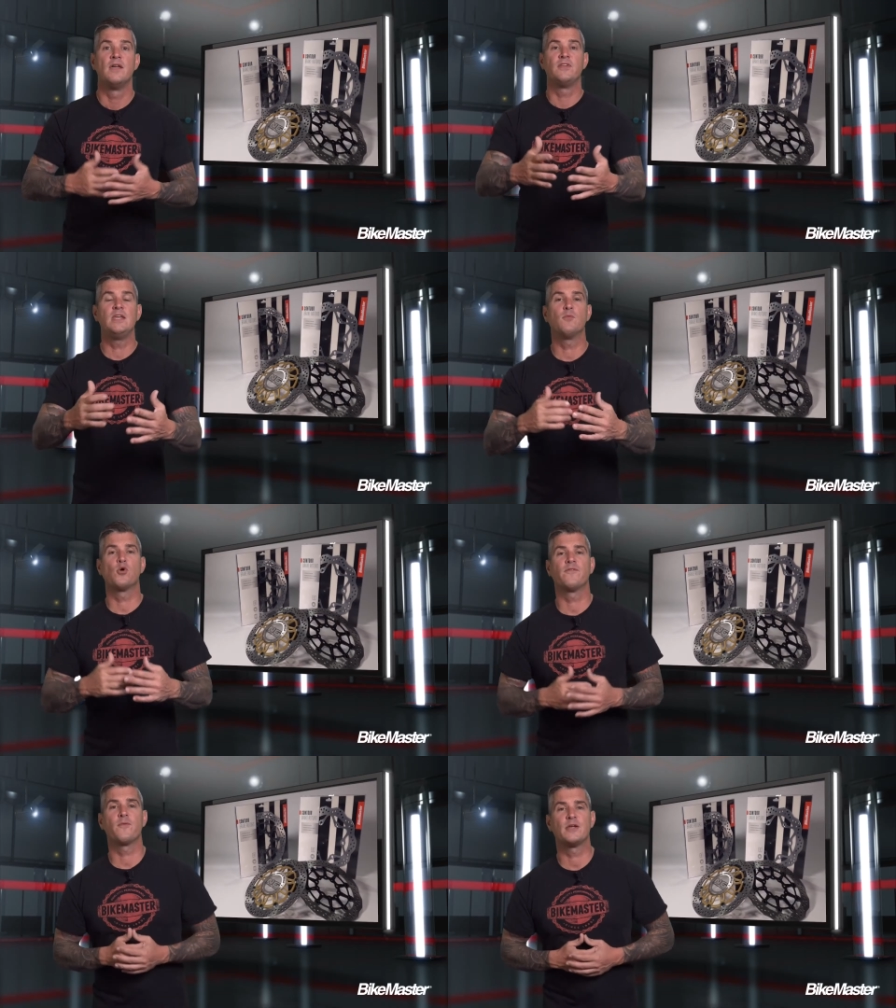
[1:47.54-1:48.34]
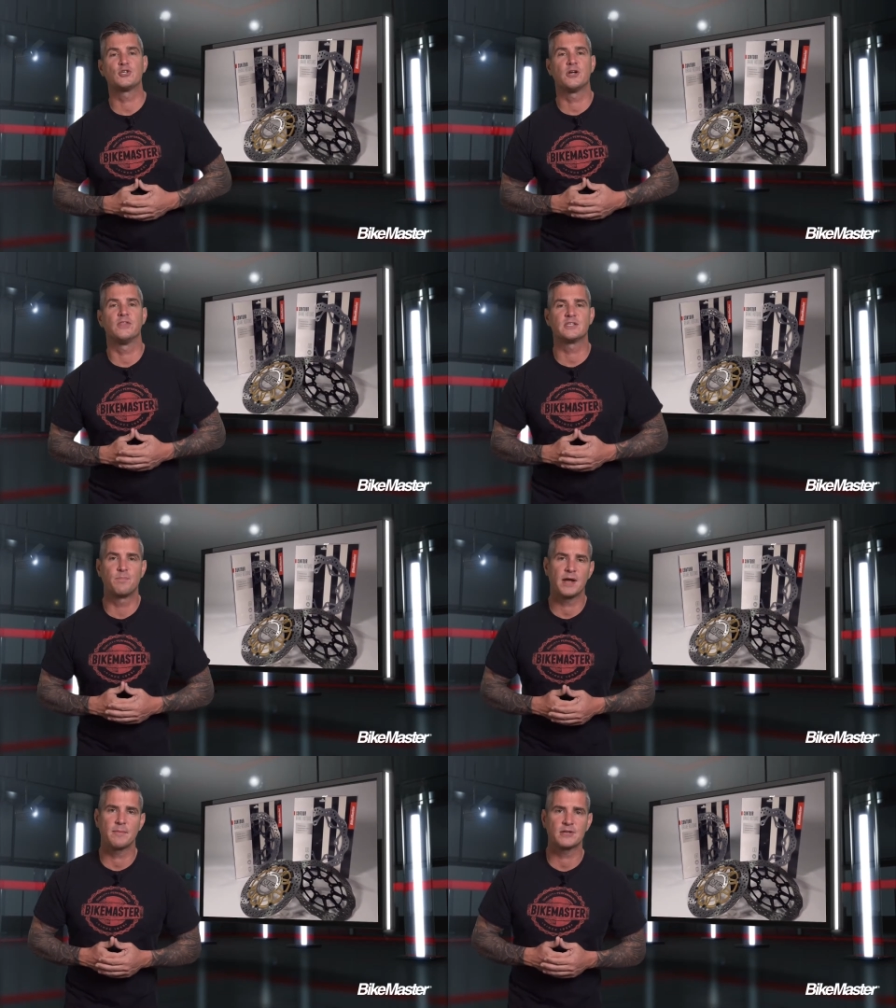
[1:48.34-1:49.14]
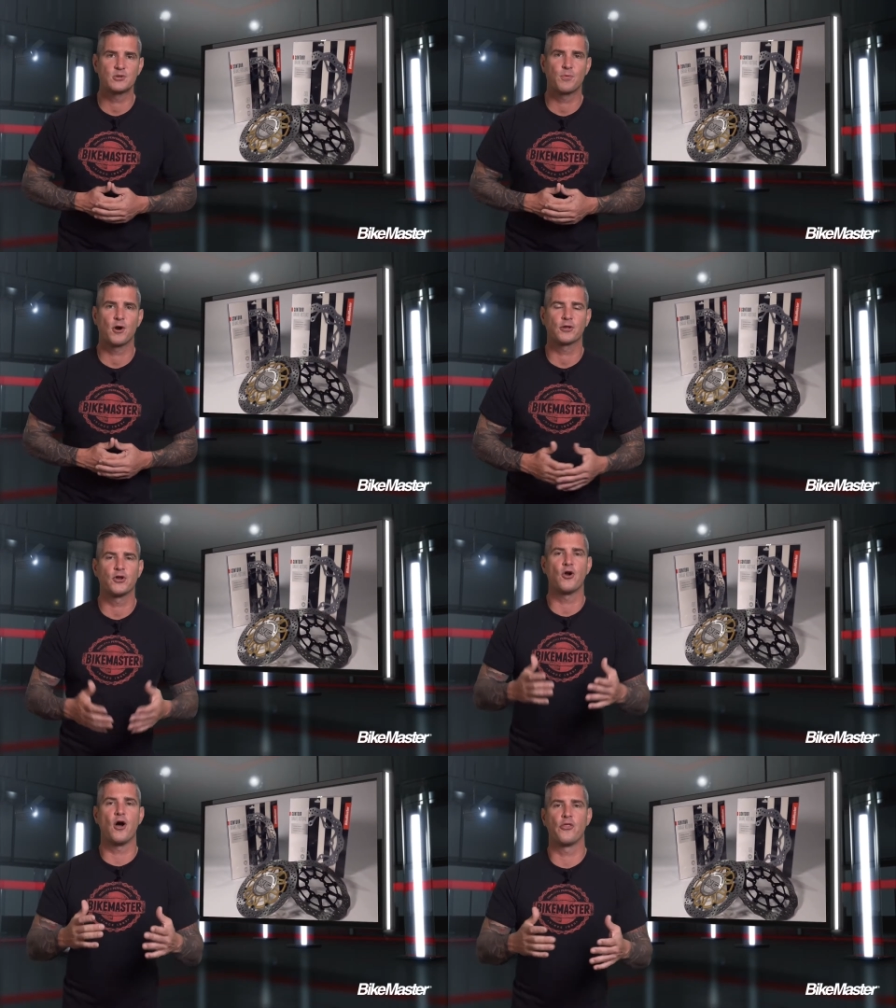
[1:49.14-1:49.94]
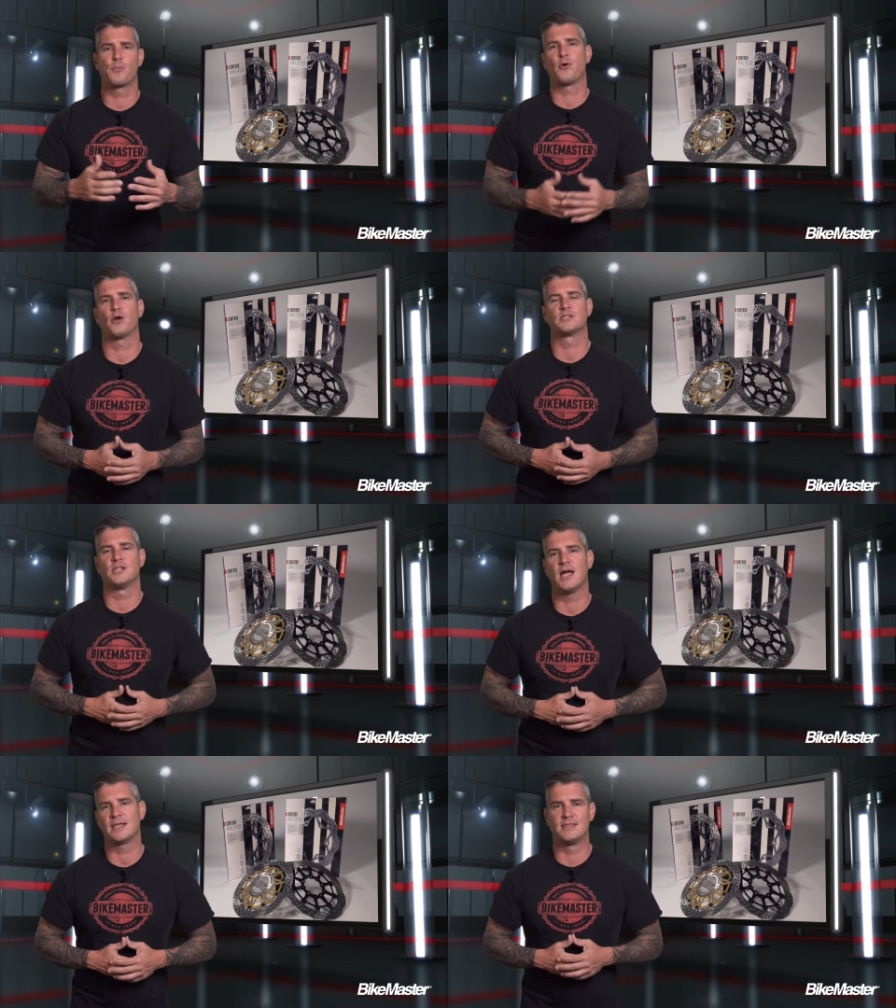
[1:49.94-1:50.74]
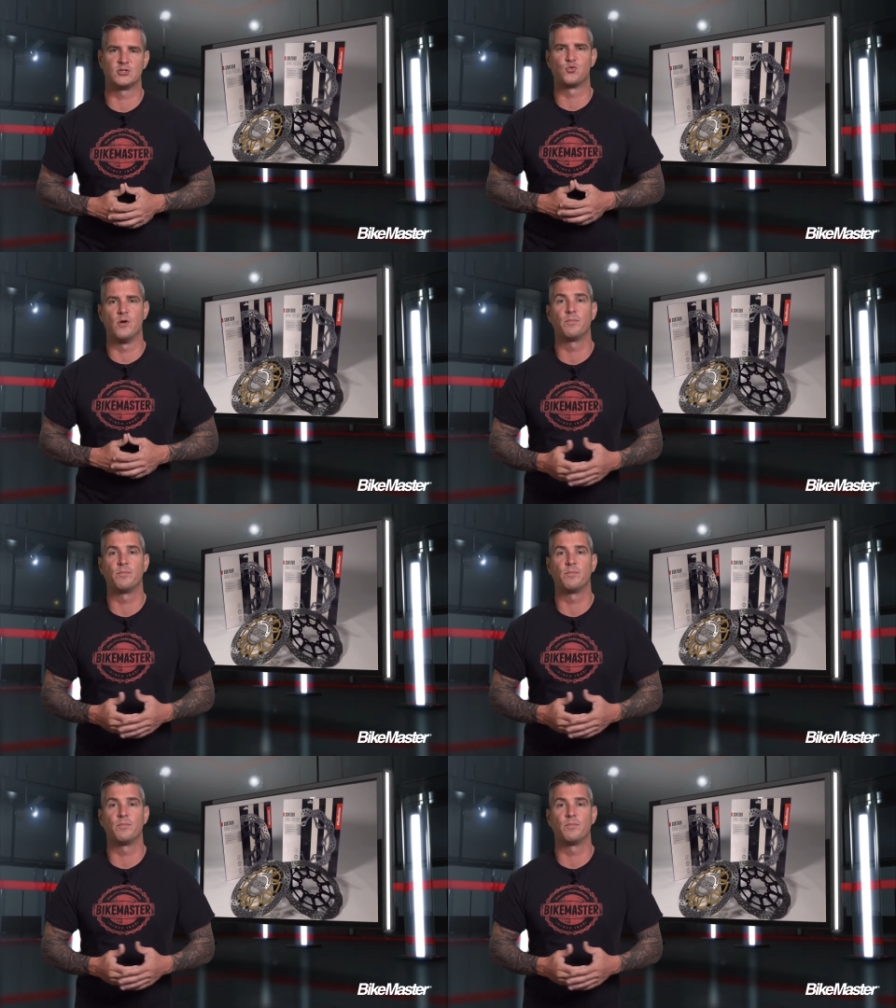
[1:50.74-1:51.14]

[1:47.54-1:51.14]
If you need more information on this BikeMaster product or other products like this one,